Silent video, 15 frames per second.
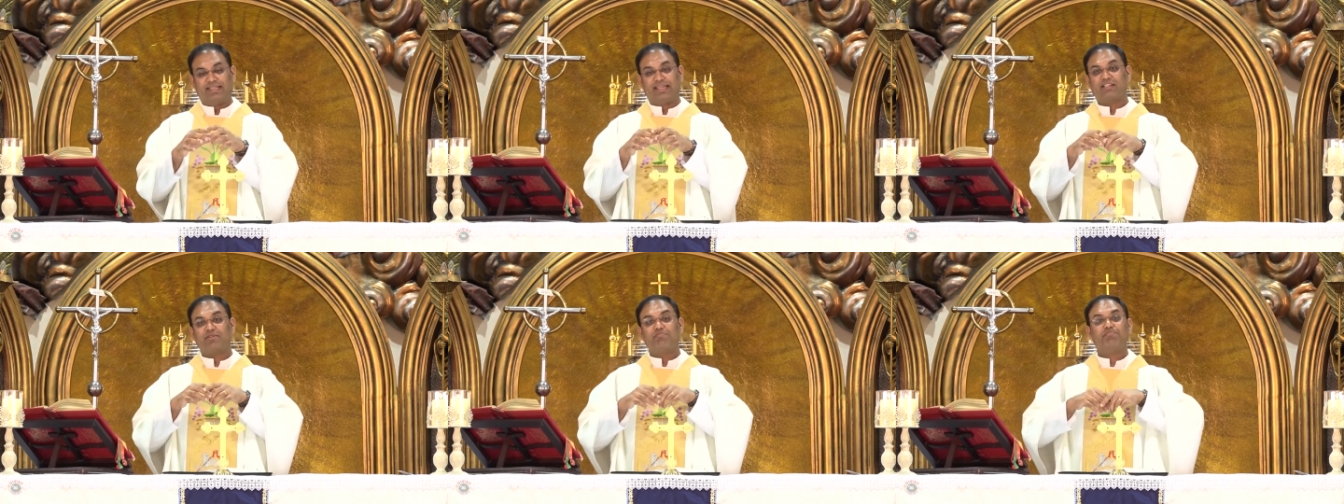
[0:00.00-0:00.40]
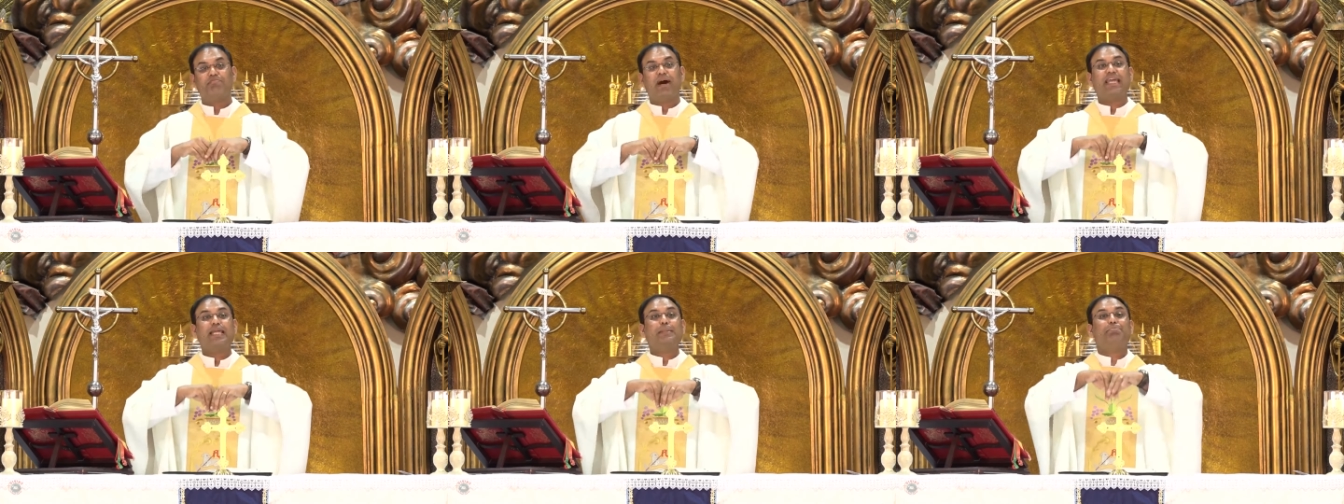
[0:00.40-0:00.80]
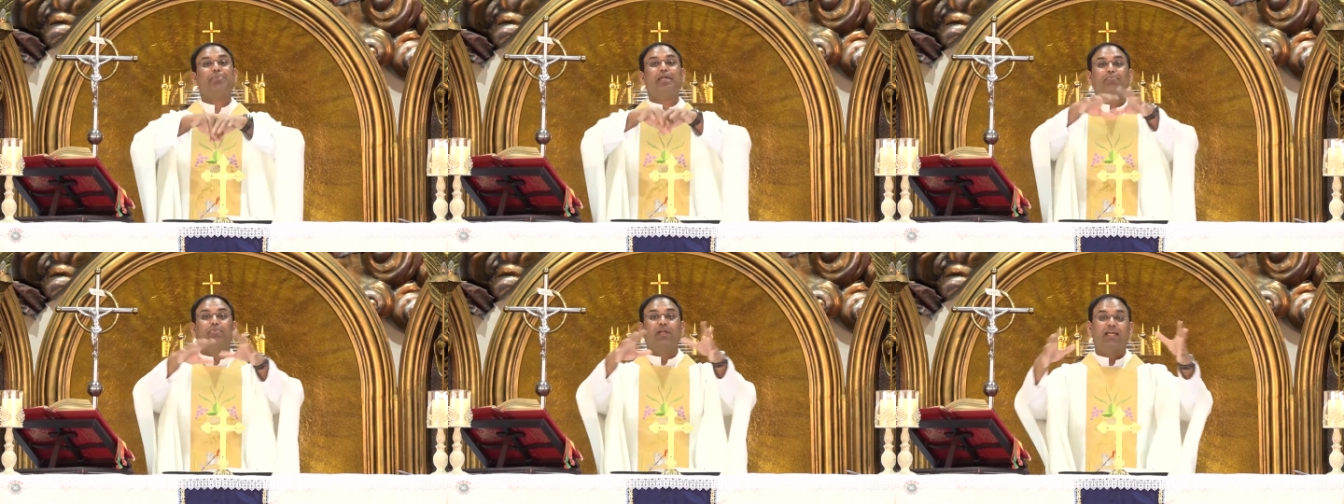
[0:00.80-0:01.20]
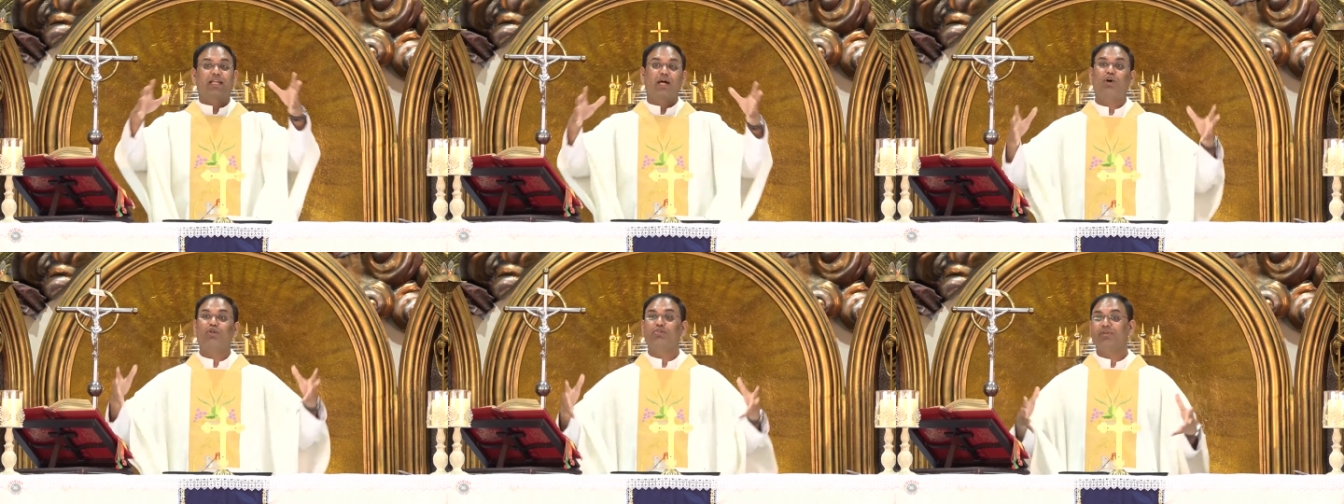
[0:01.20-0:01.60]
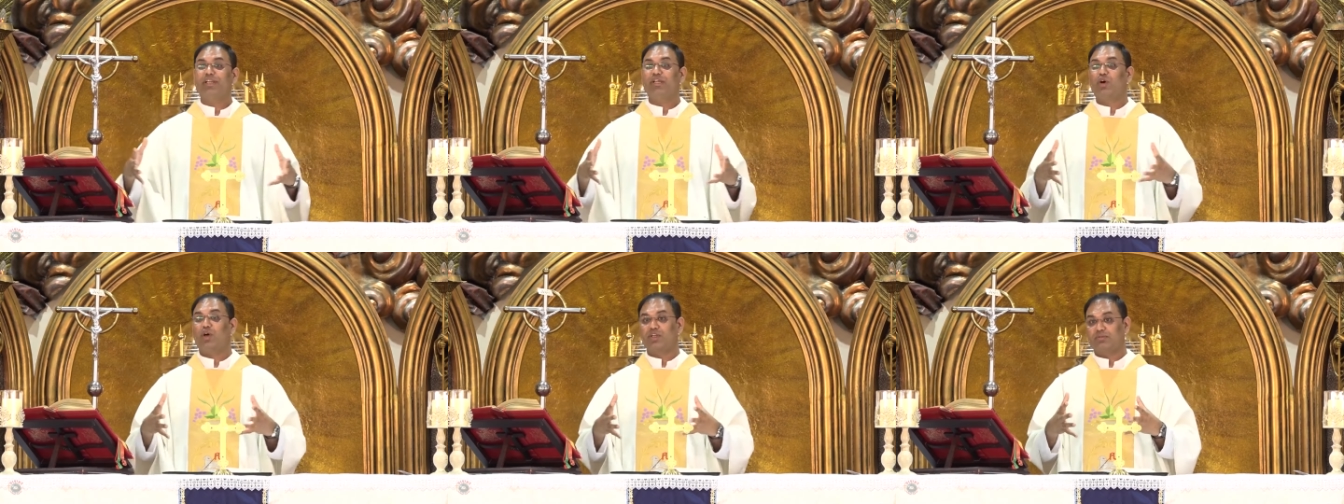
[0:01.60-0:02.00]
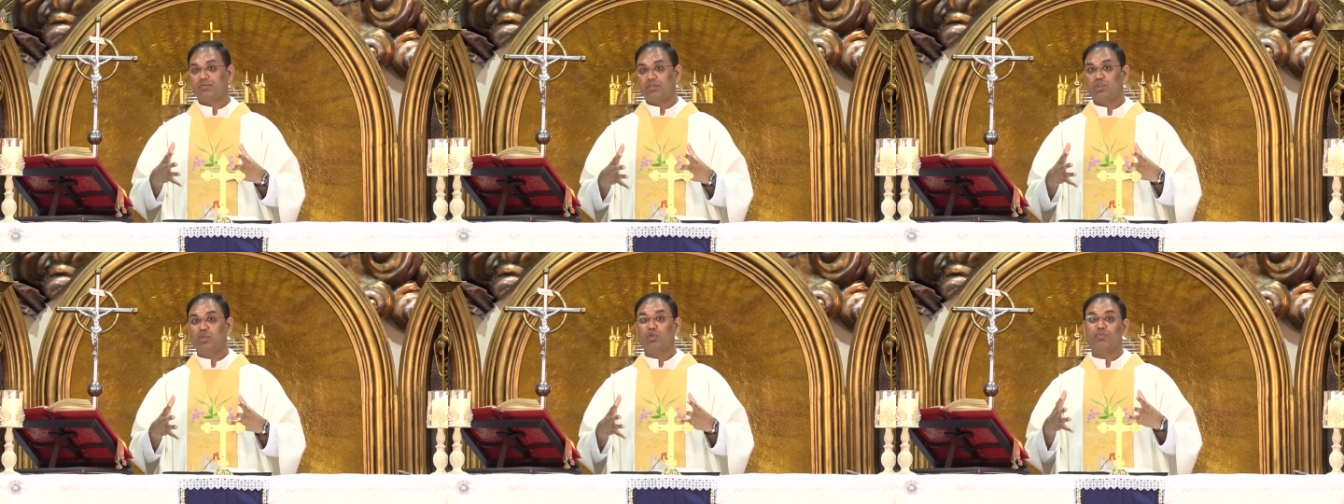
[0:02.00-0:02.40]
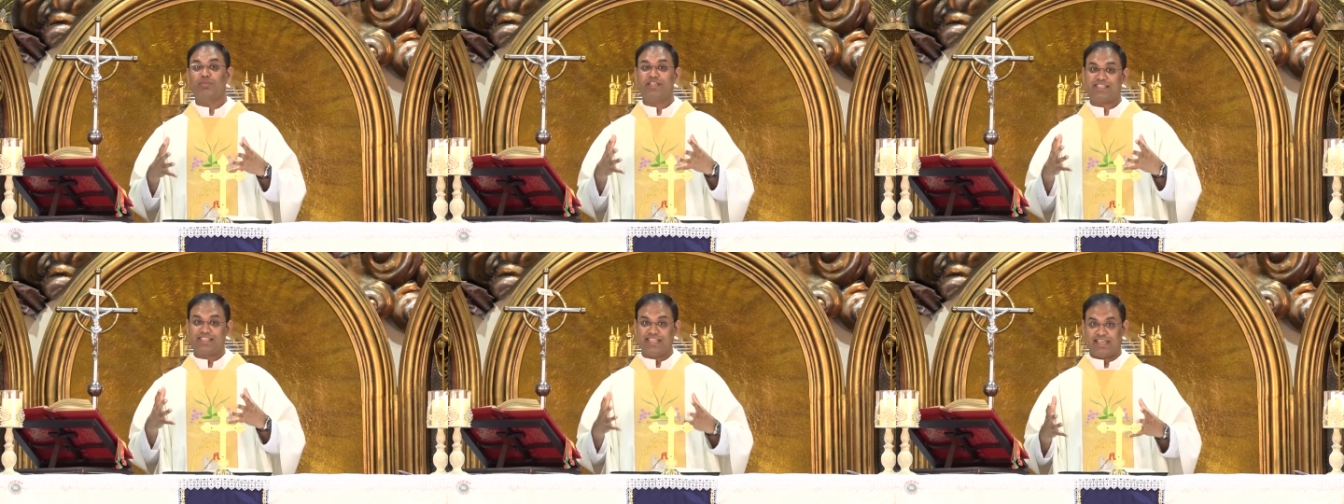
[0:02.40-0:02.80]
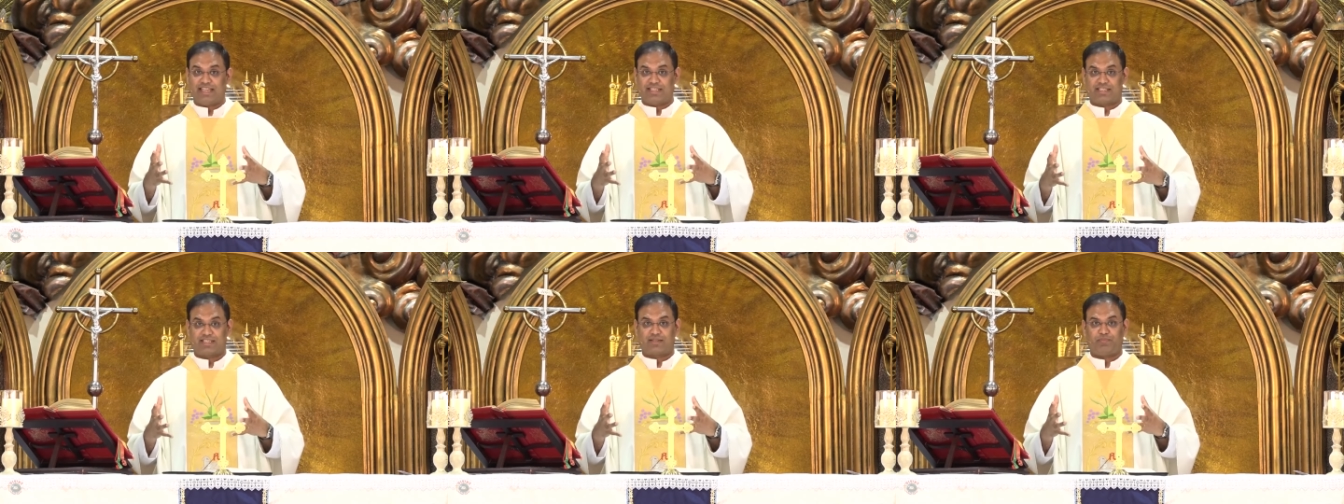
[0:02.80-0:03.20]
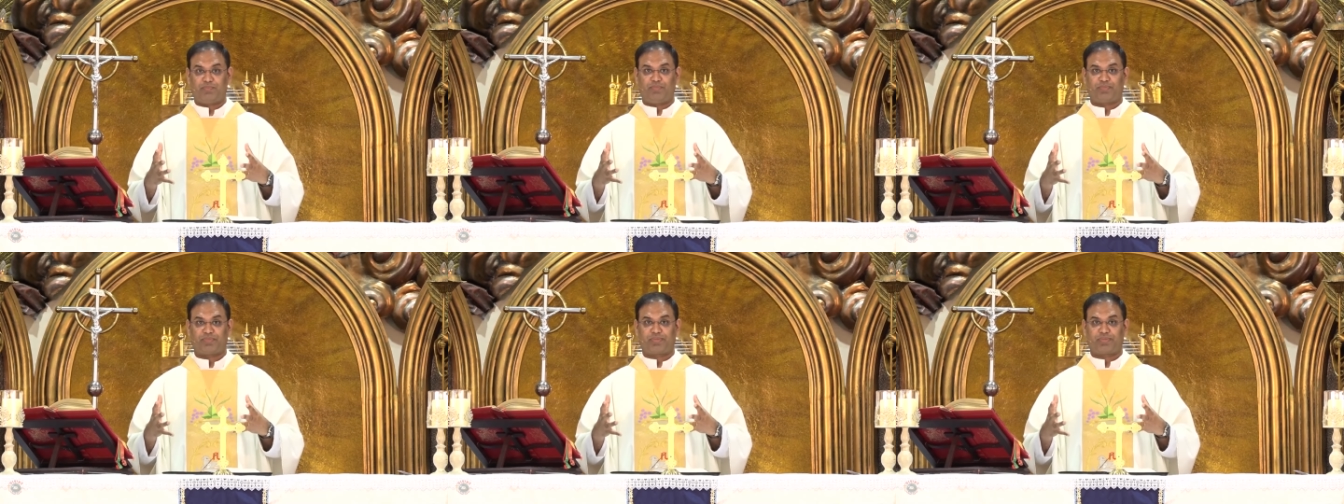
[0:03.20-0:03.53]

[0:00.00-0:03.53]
that my people around me got took me serious.